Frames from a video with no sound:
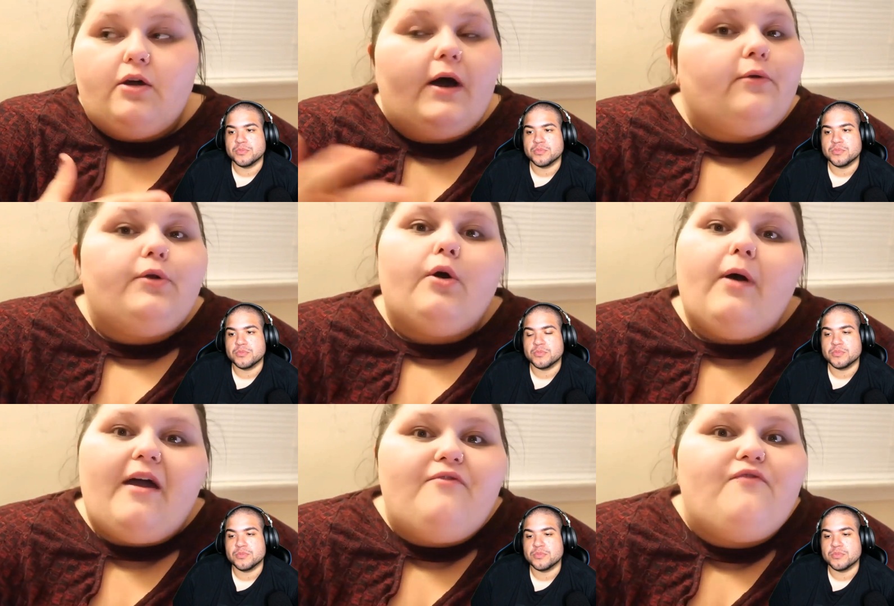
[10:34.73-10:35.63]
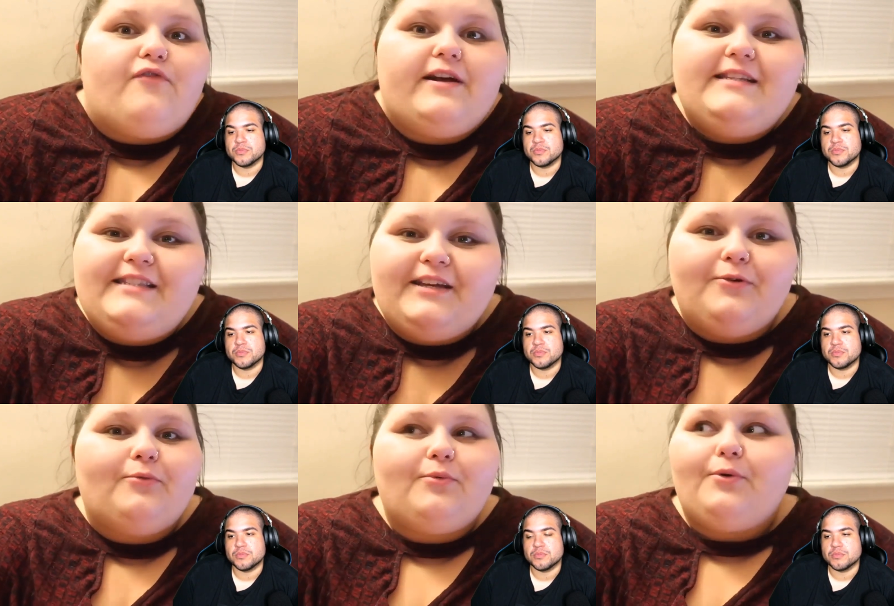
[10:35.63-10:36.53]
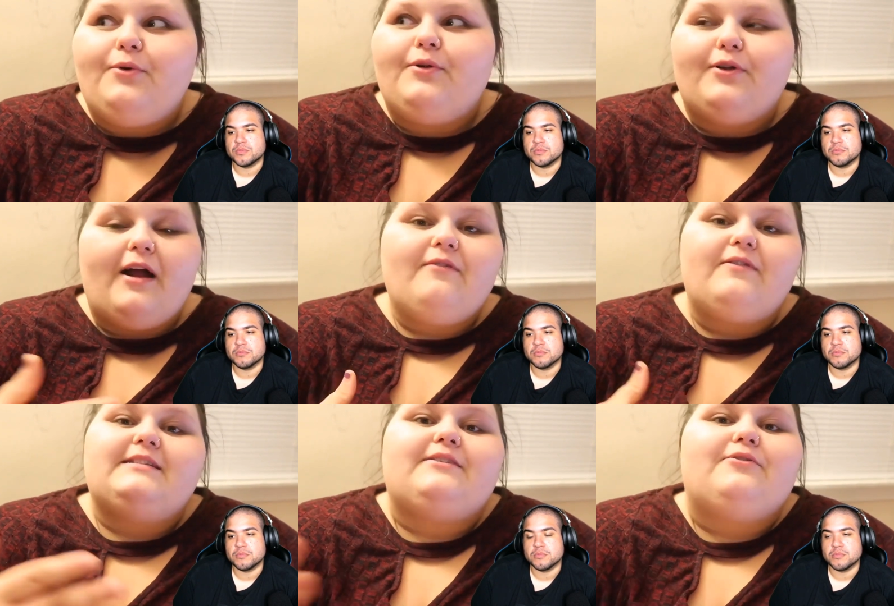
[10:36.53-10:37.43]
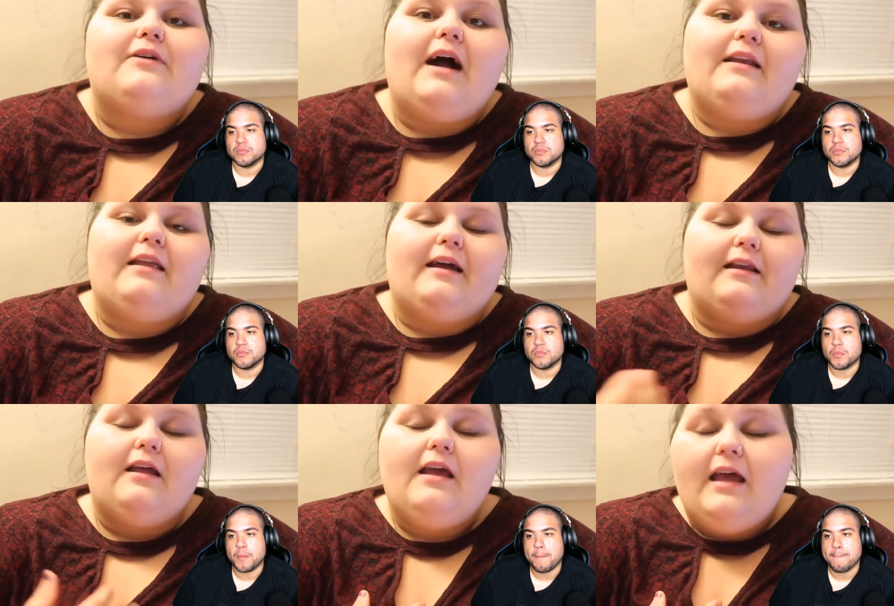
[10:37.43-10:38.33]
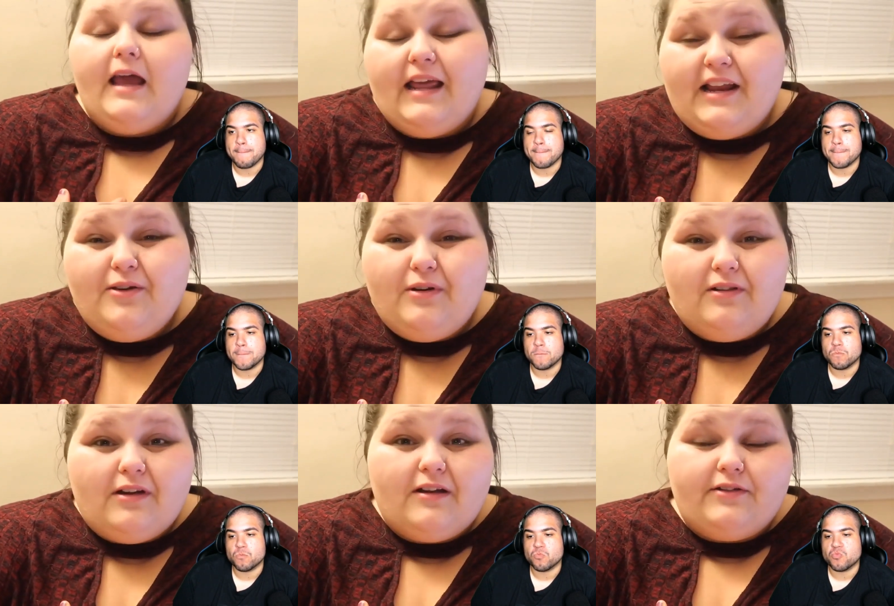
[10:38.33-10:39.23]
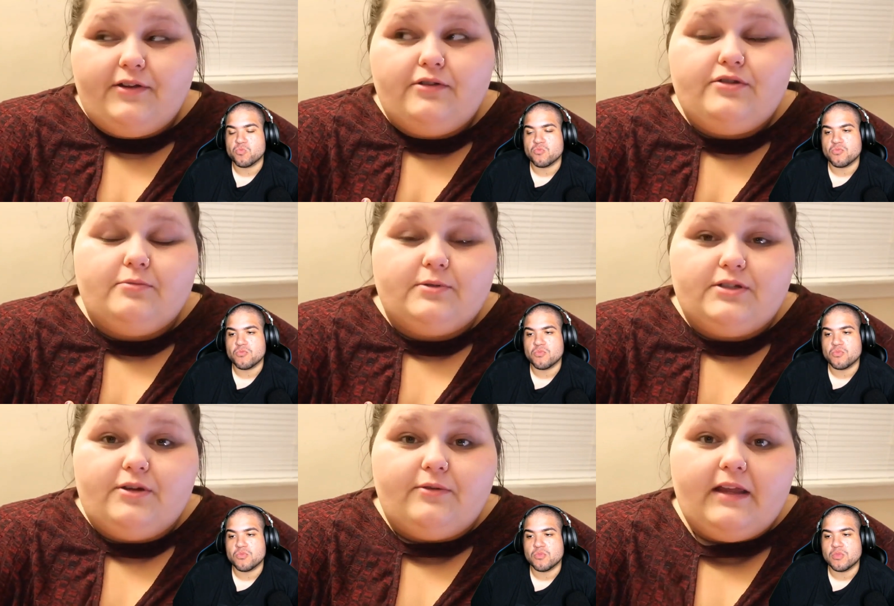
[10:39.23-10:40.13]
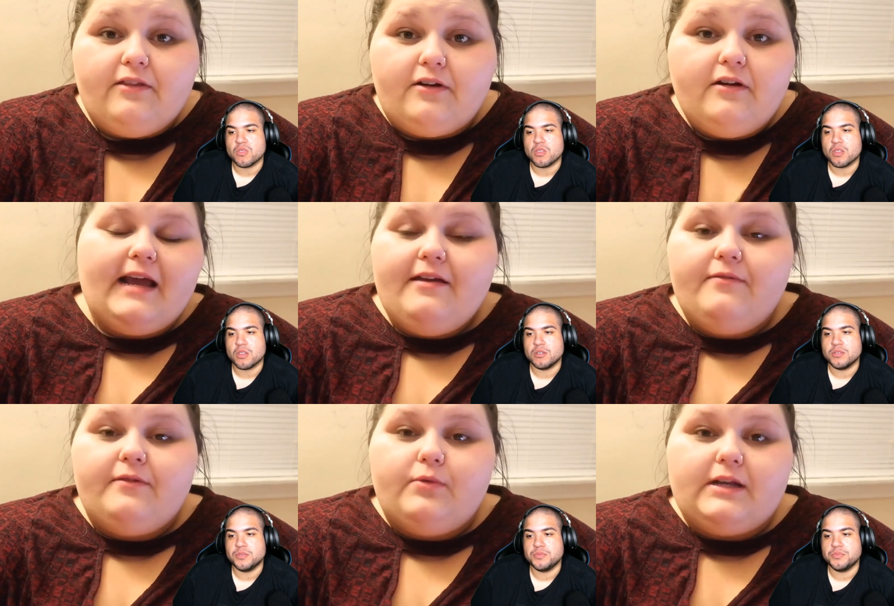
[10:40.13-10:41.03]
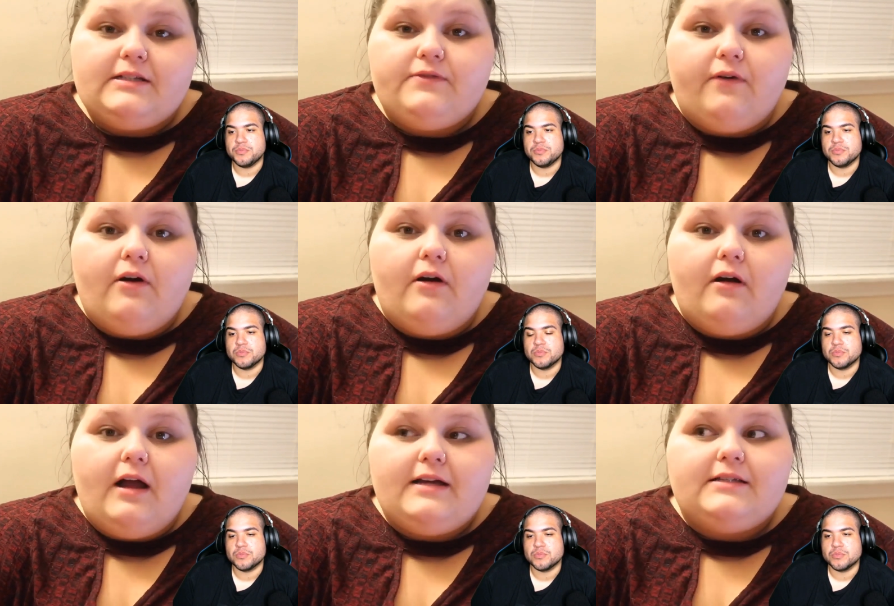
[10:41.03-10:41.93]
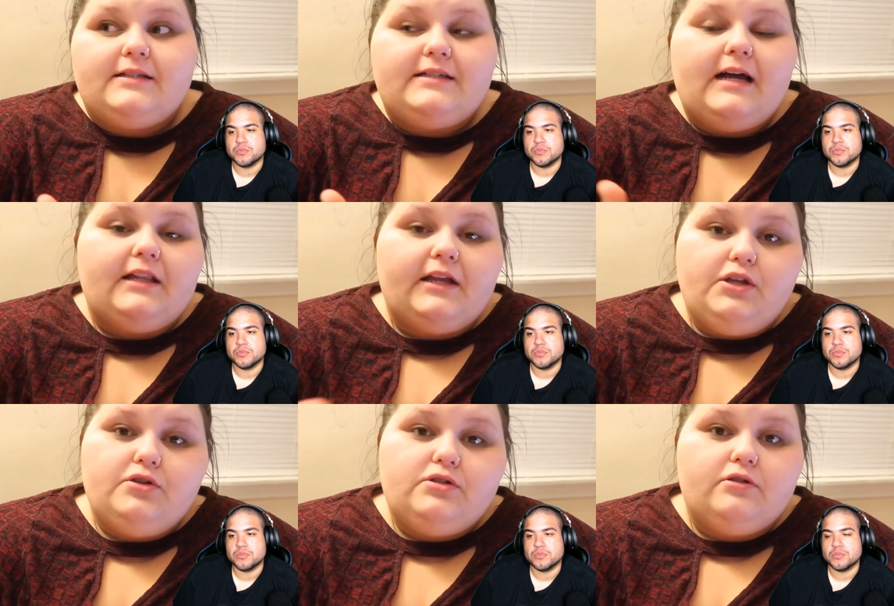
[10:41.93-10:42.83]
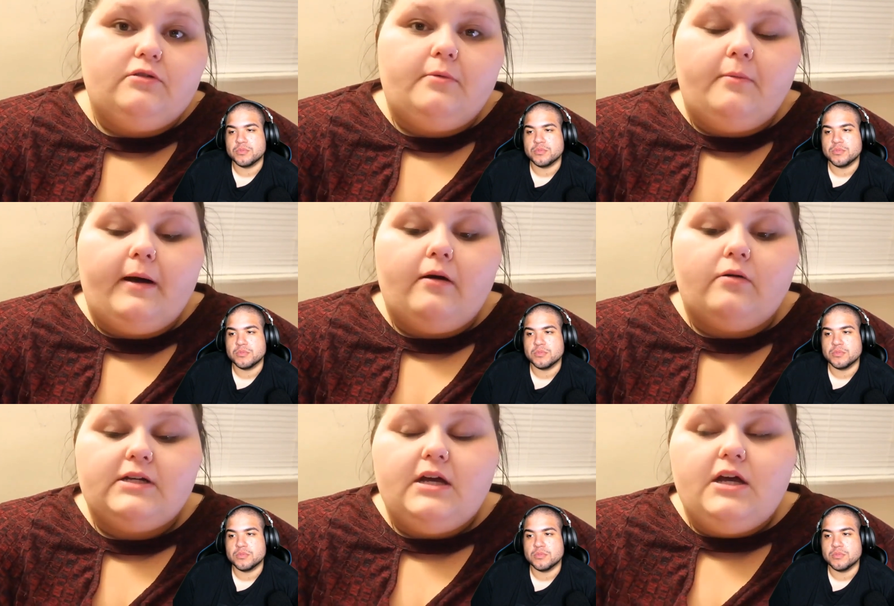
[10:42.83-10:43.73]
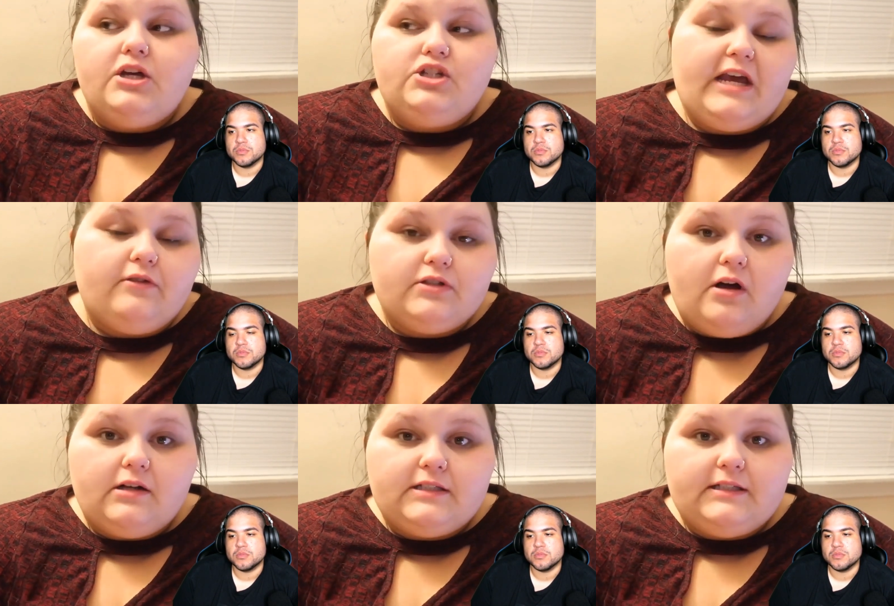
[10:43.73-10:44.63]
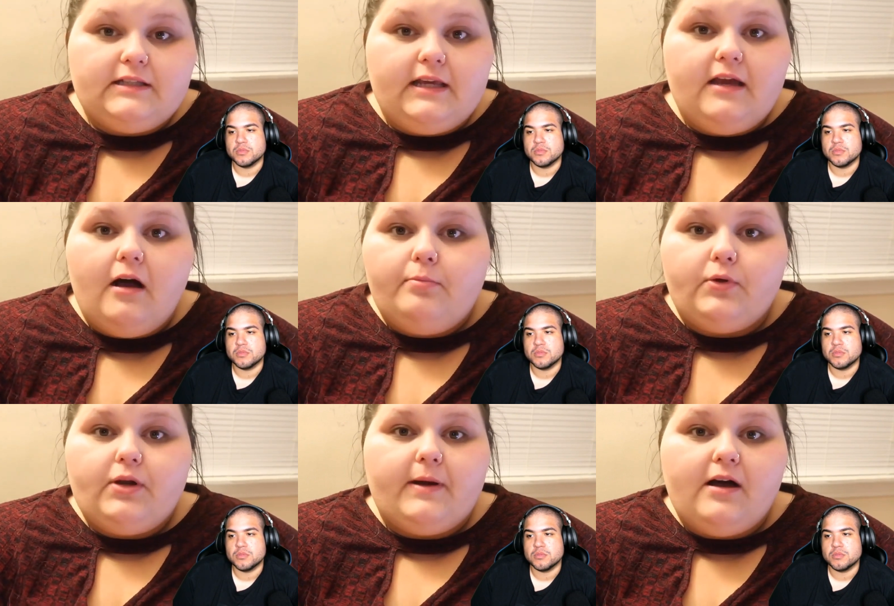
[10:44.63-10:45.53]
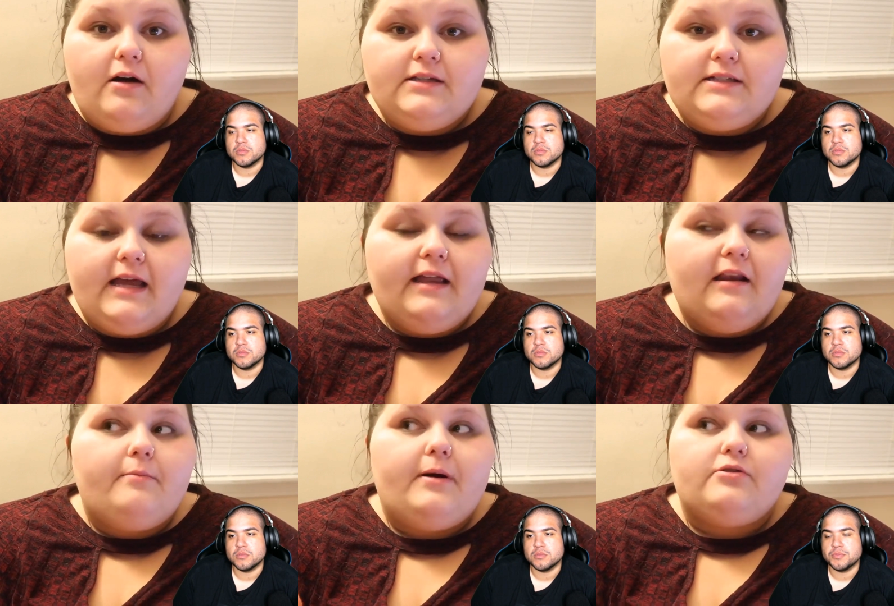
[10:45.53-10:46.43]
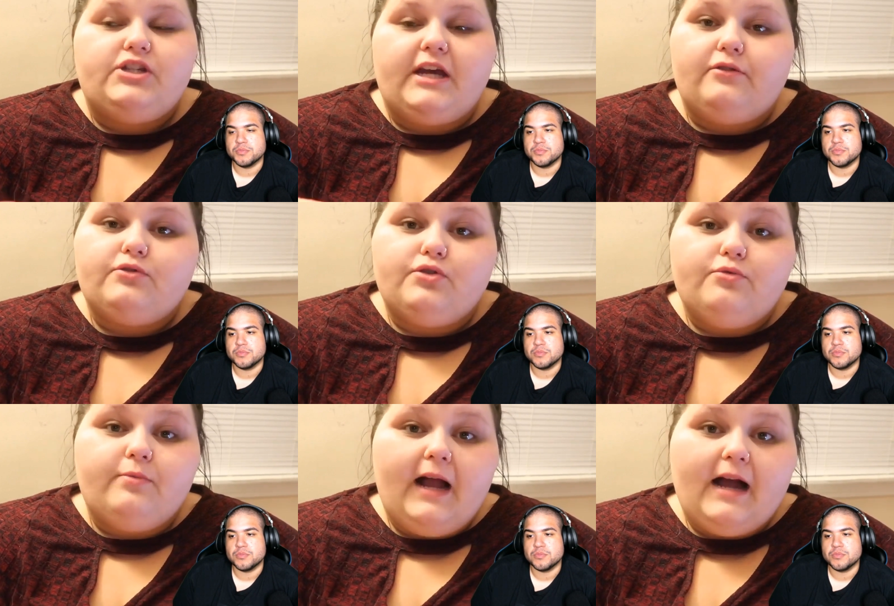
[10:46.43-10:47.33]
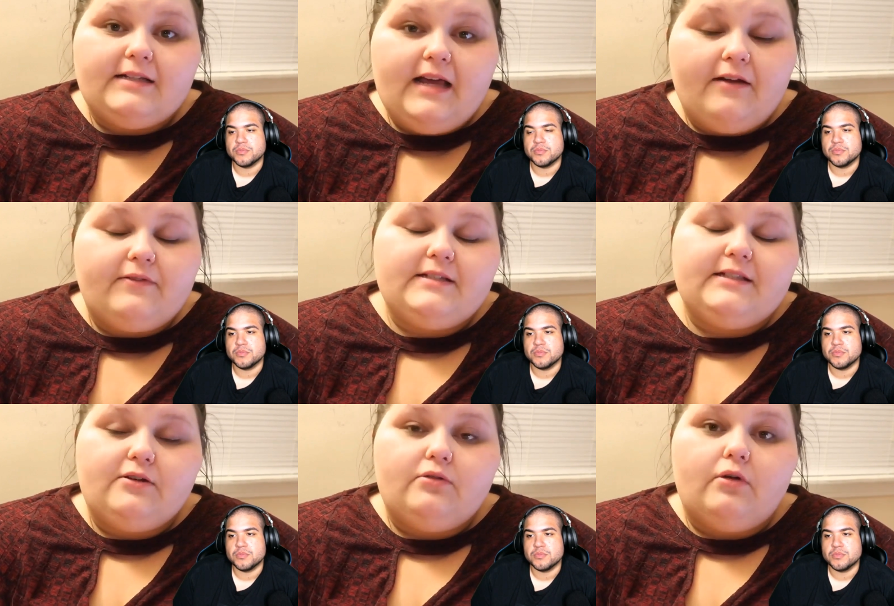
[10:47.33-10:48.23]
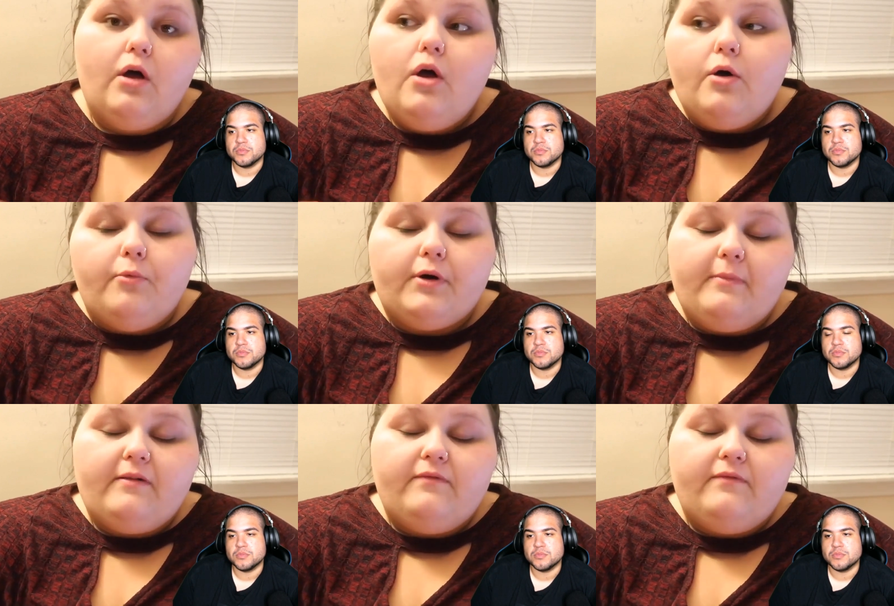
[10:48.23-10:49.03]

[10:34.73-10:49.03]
Speaker 1: you know, I don't know every single rule or every single guideline, and I know a lot of other YouTubers don't either. I even went as far as to telling YouTube about channels constantly uploading my content, about channels who react to every single one of